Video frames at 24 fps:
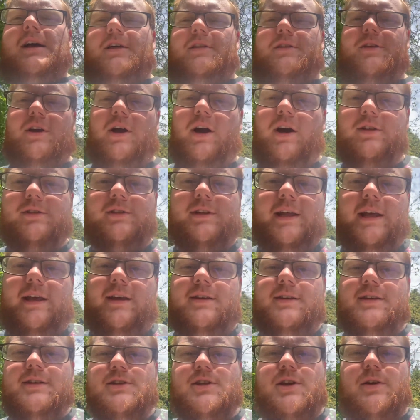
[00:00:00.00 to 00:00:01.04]
the
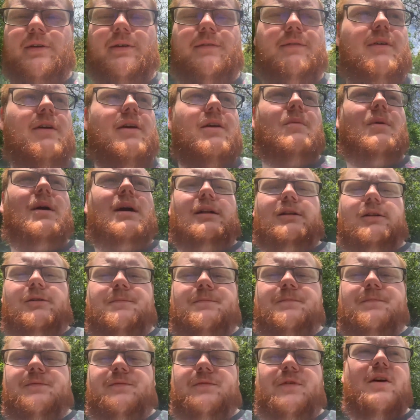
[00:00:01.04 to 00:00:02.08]
gardening is going very well,
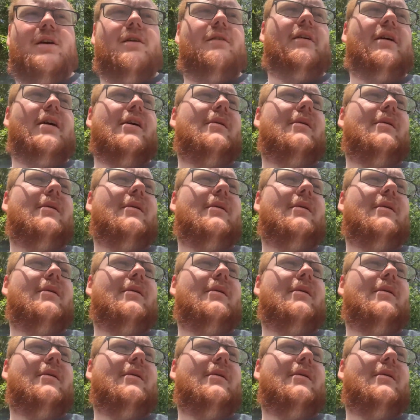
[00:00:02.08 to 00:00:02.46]
very